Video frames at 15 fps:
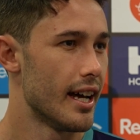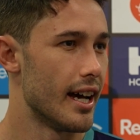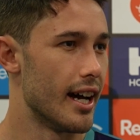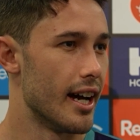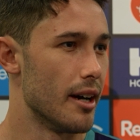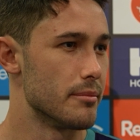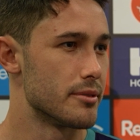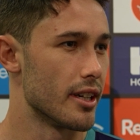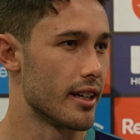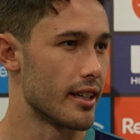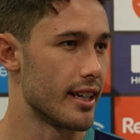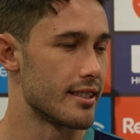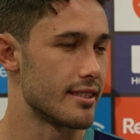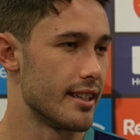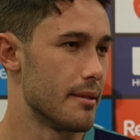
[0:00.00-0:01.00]
So I
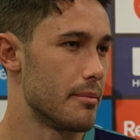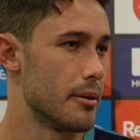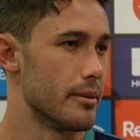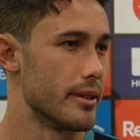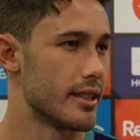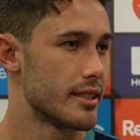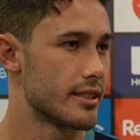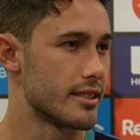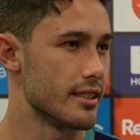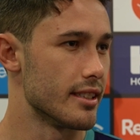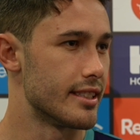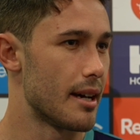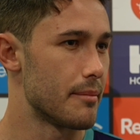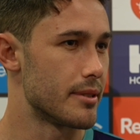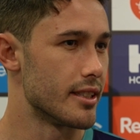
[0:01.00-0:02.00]
guess they're probably still
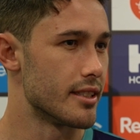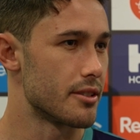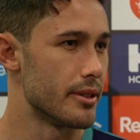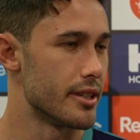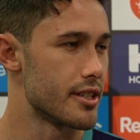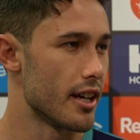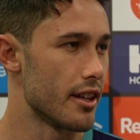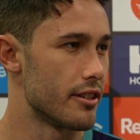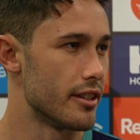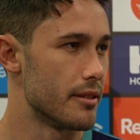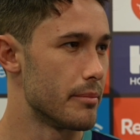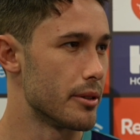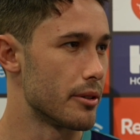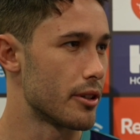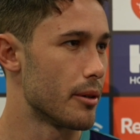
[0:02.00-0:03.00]
adapting to each other
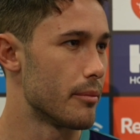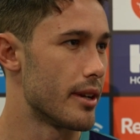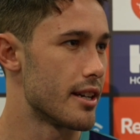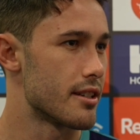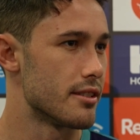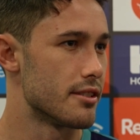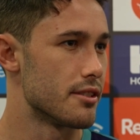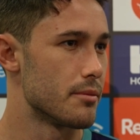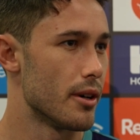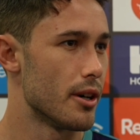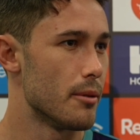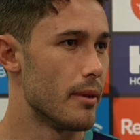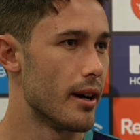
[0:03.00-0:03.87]
and building combinations as well.